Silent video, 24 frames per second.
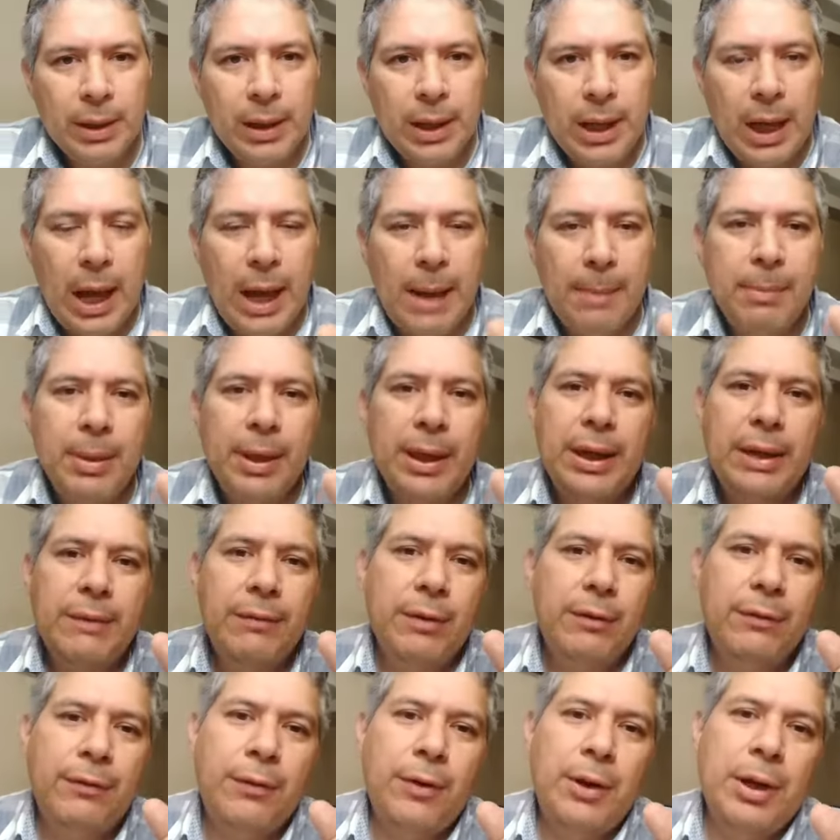I'm
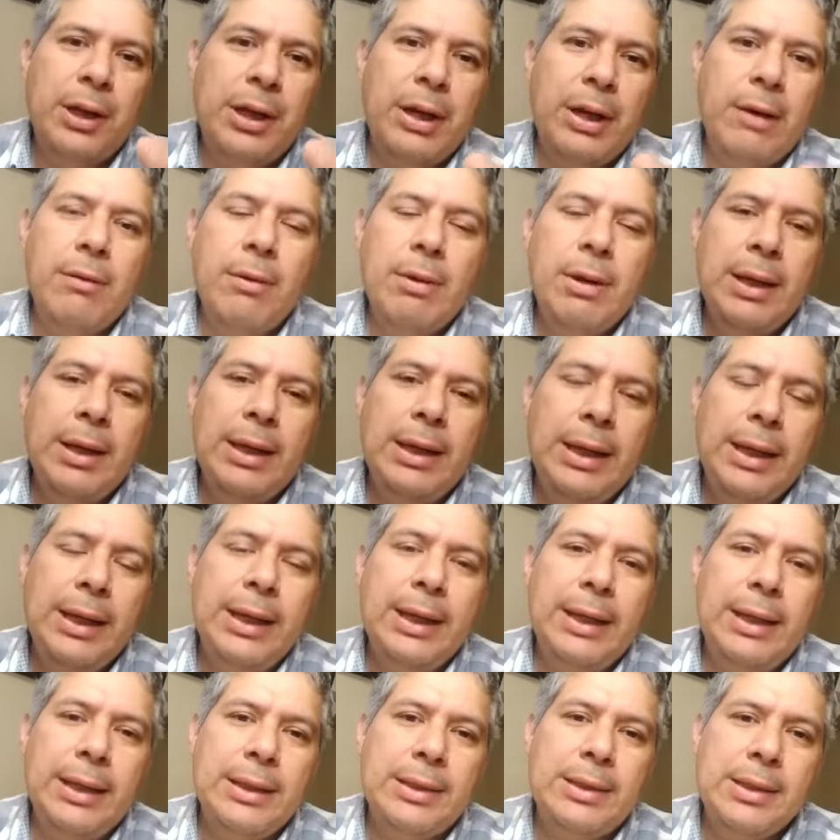believing for
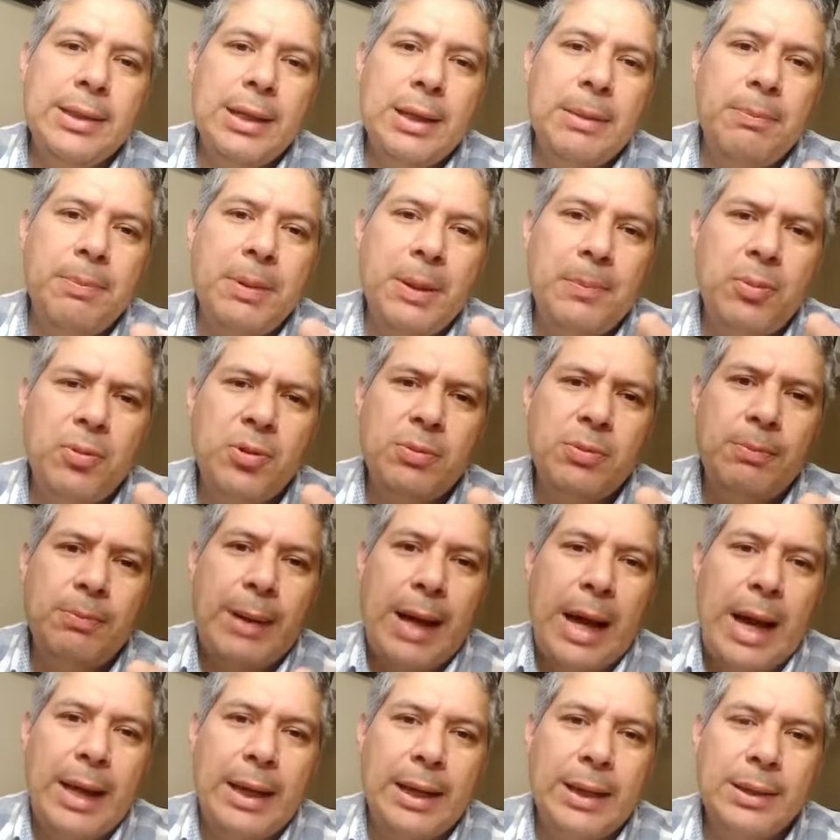healings in people's
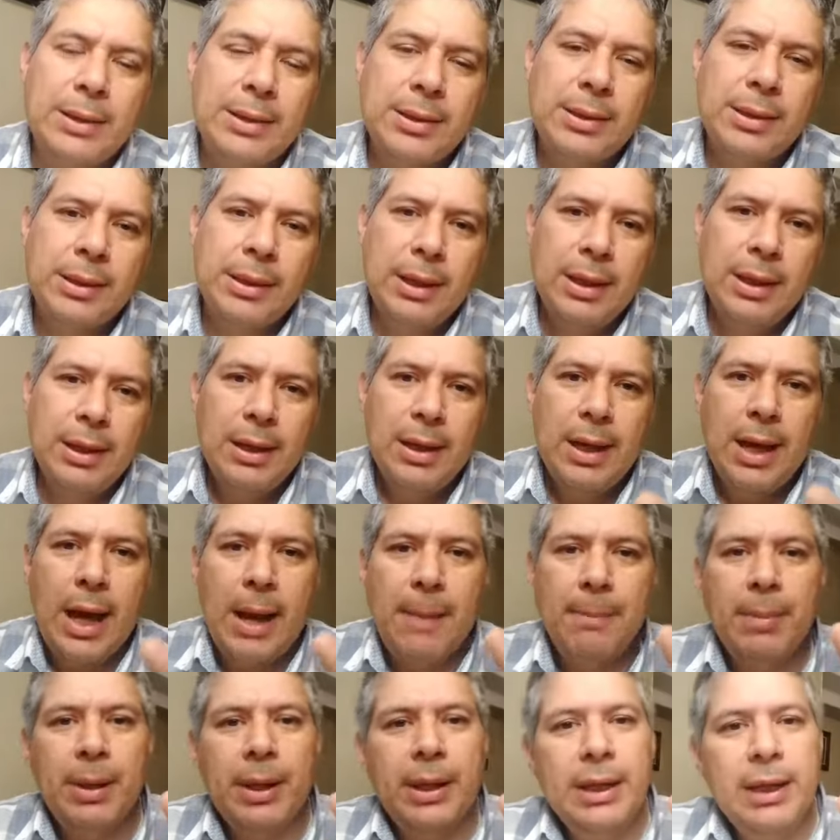bodies.
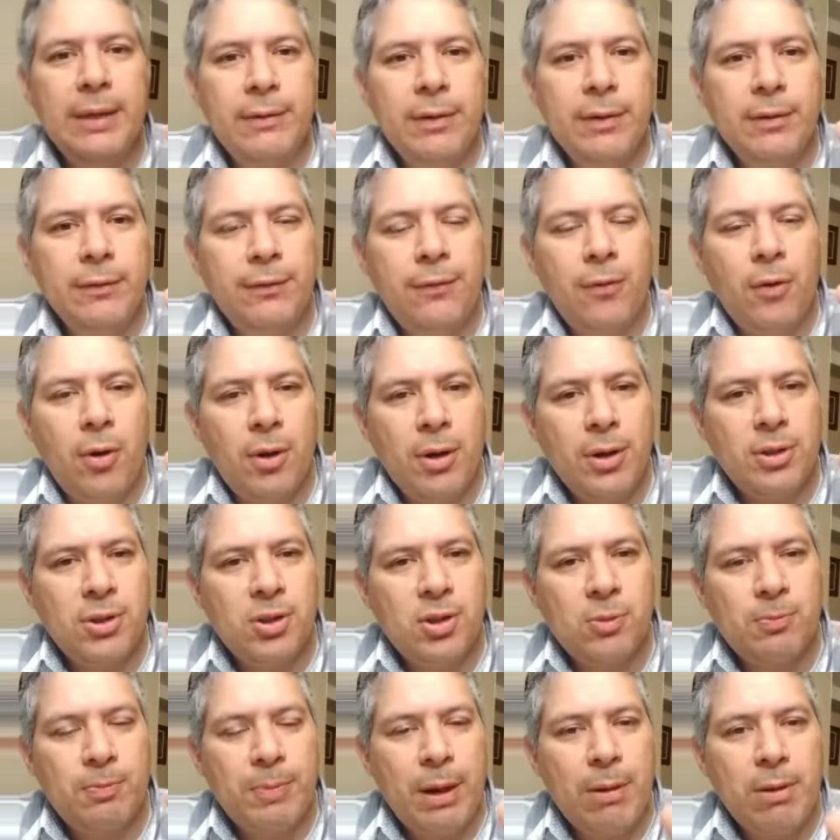I'm believing for a
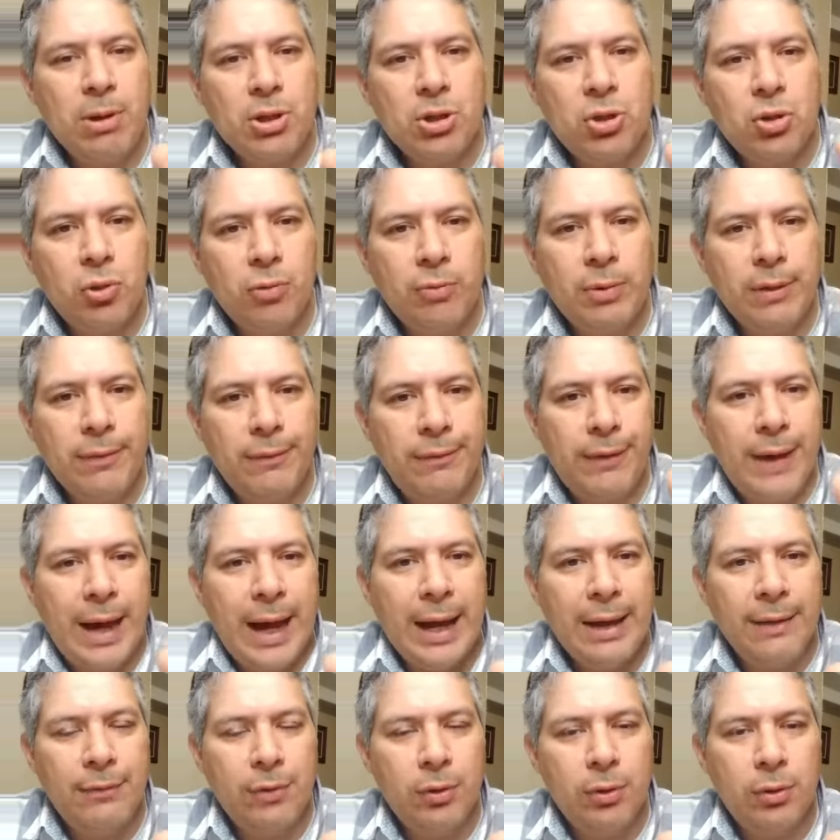spiritual
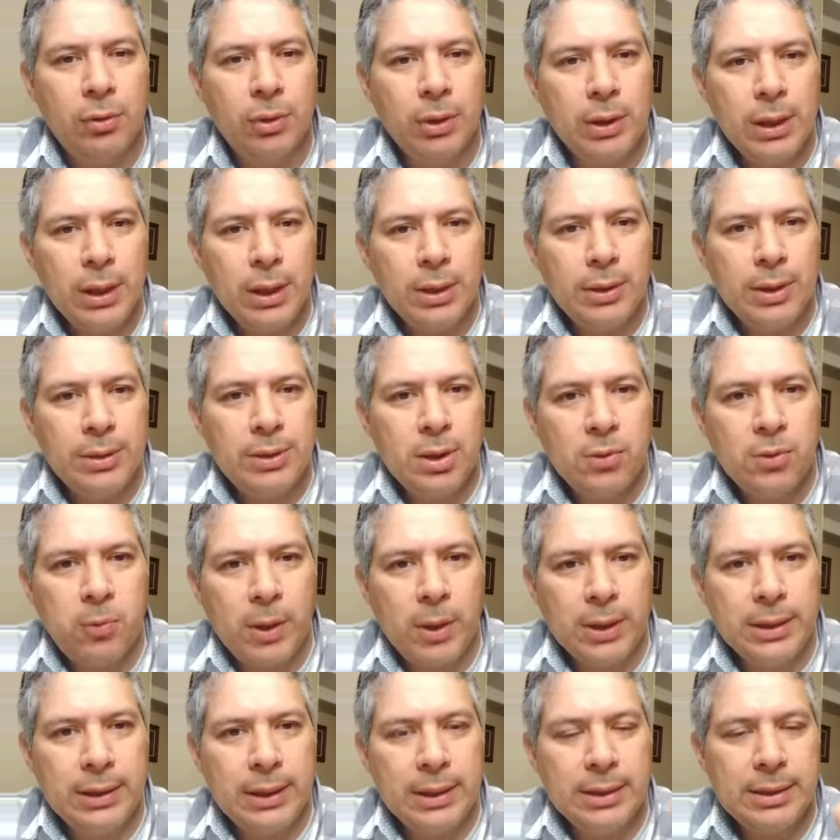revival. This is
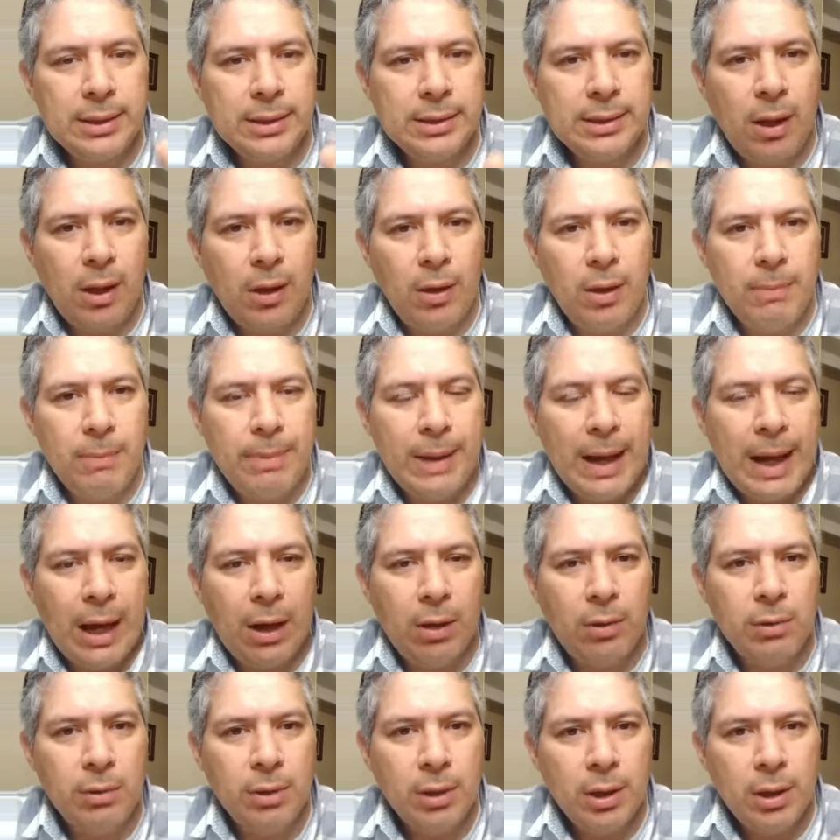what this is all
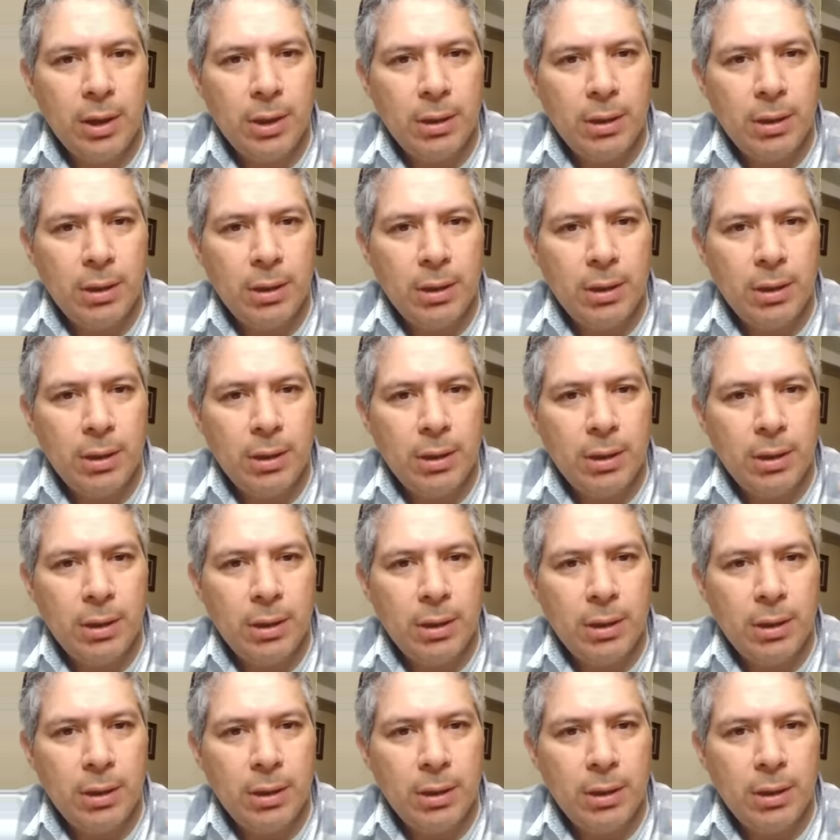about.